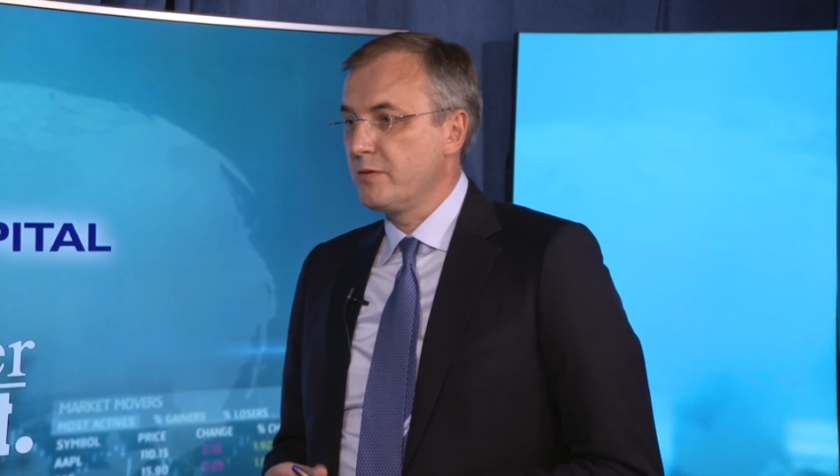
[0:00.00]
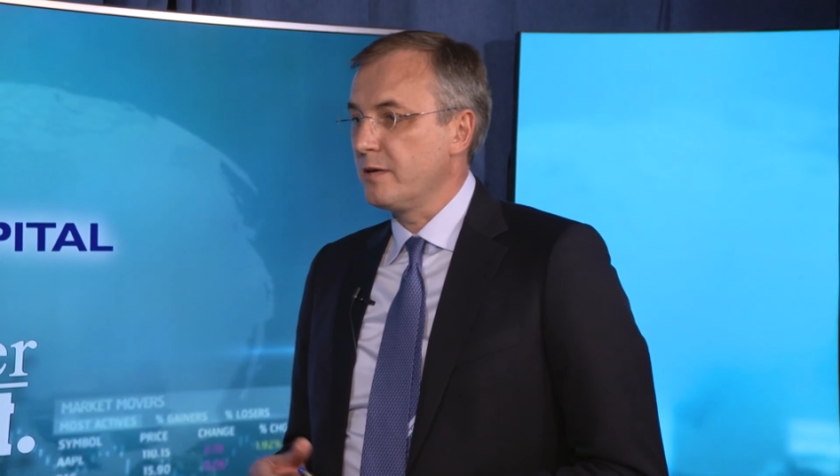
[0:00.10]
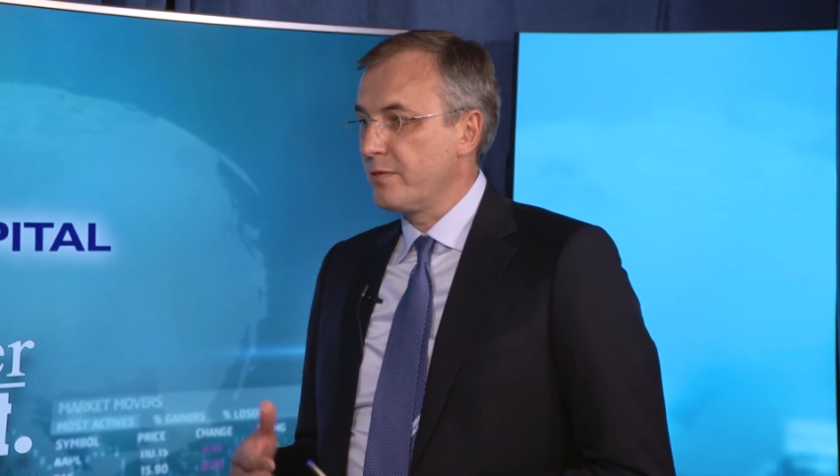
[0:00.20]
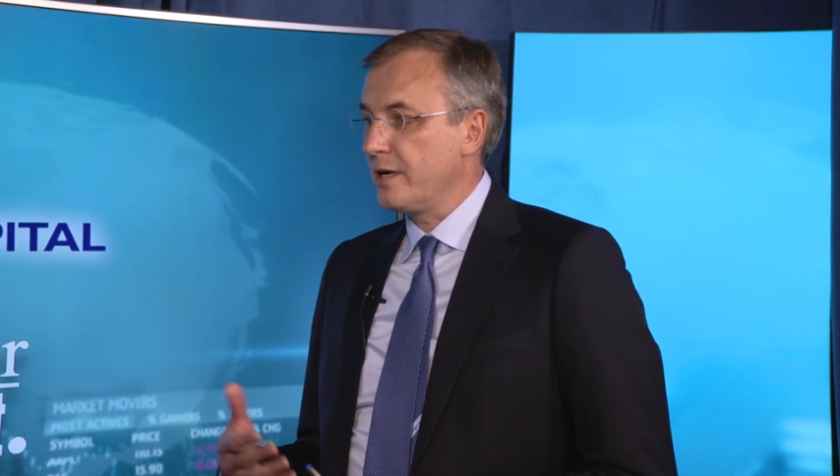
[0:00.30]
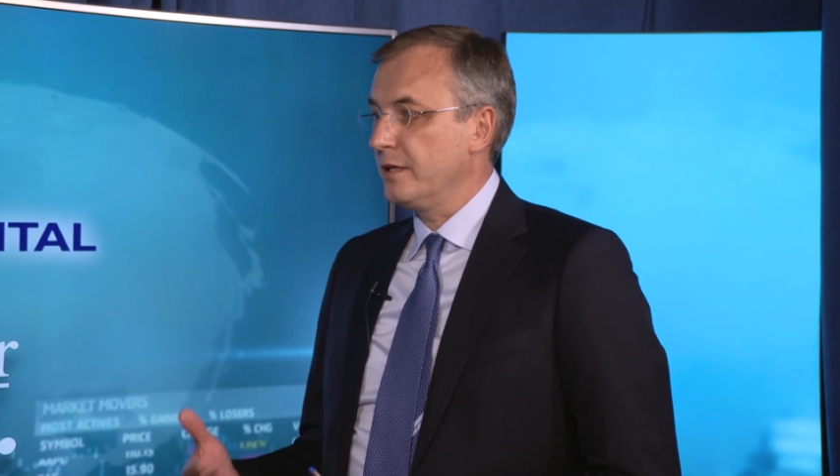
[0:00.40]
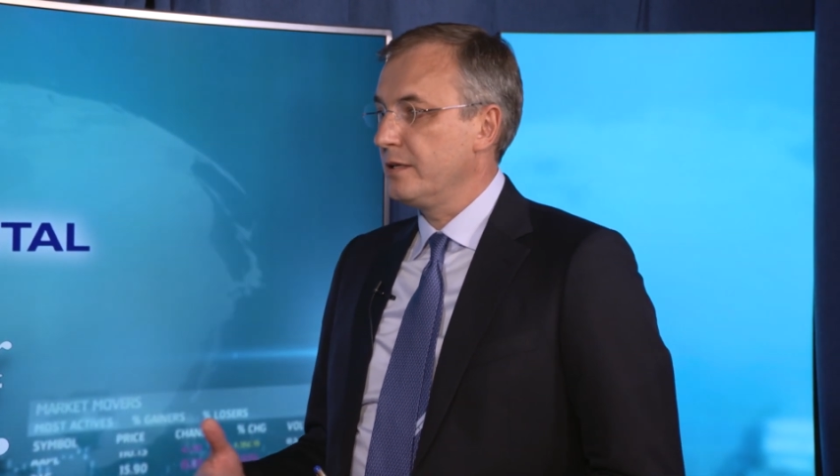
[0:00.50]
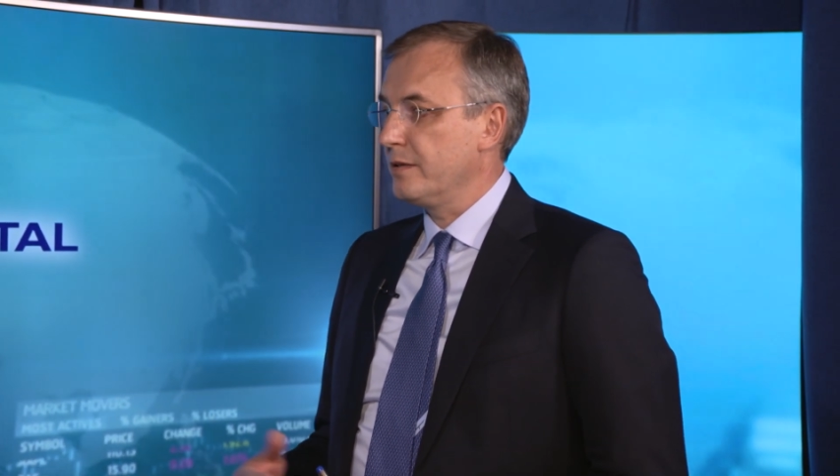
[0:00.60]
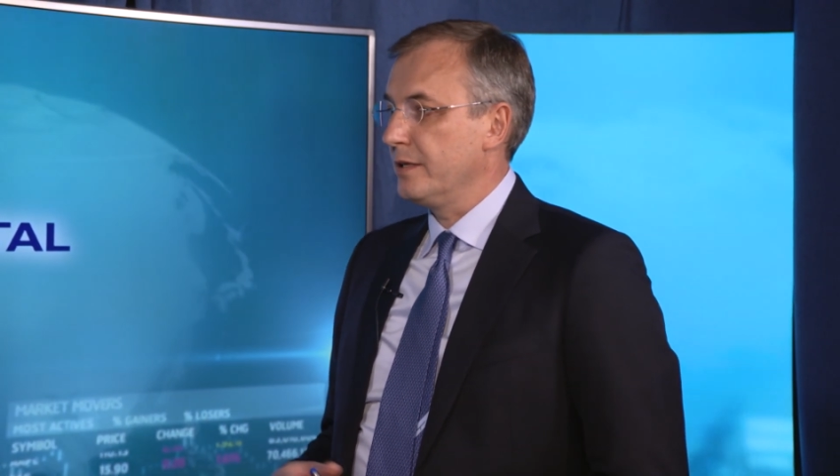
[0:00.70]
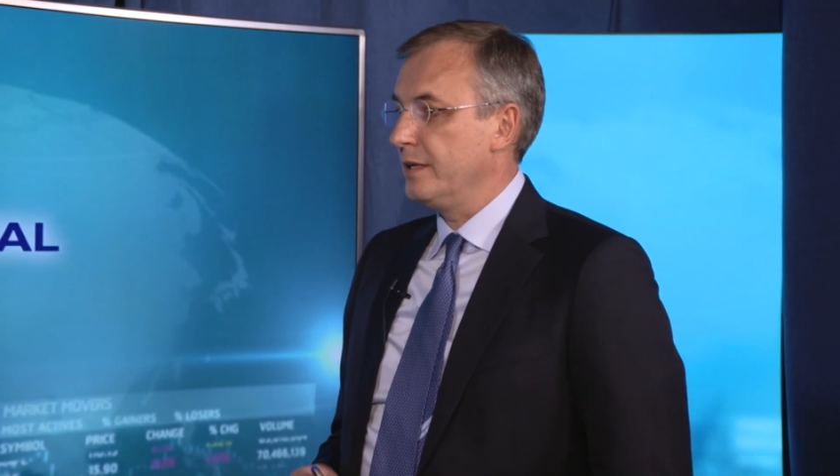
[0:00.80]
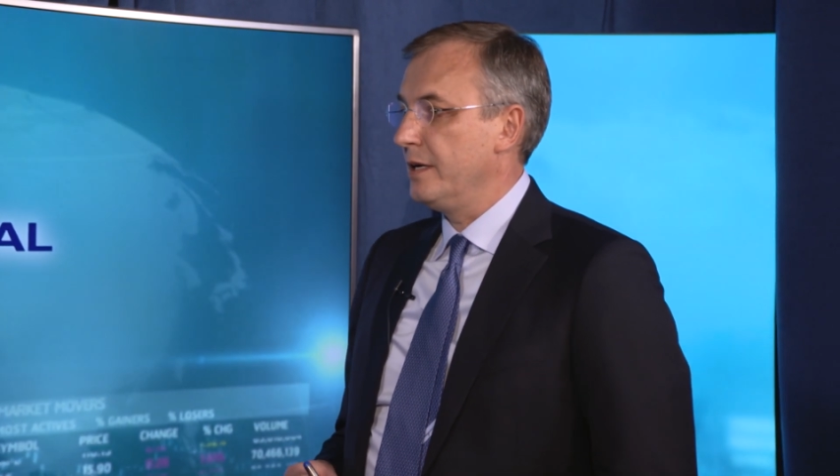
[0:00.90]

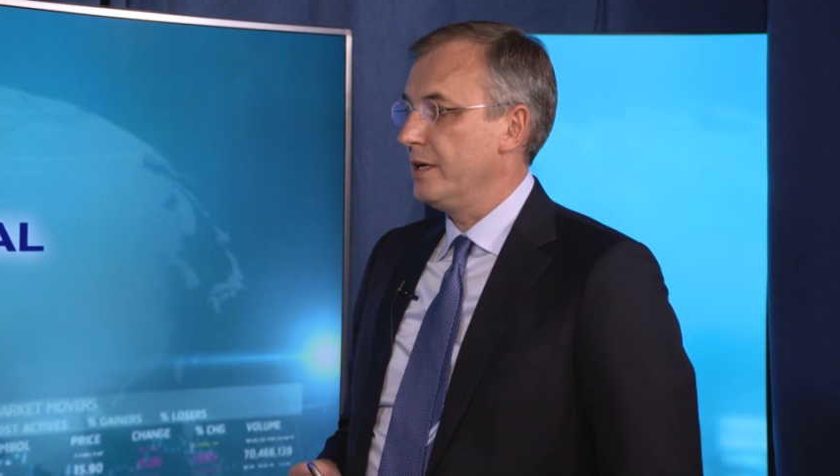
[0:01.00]
proprietary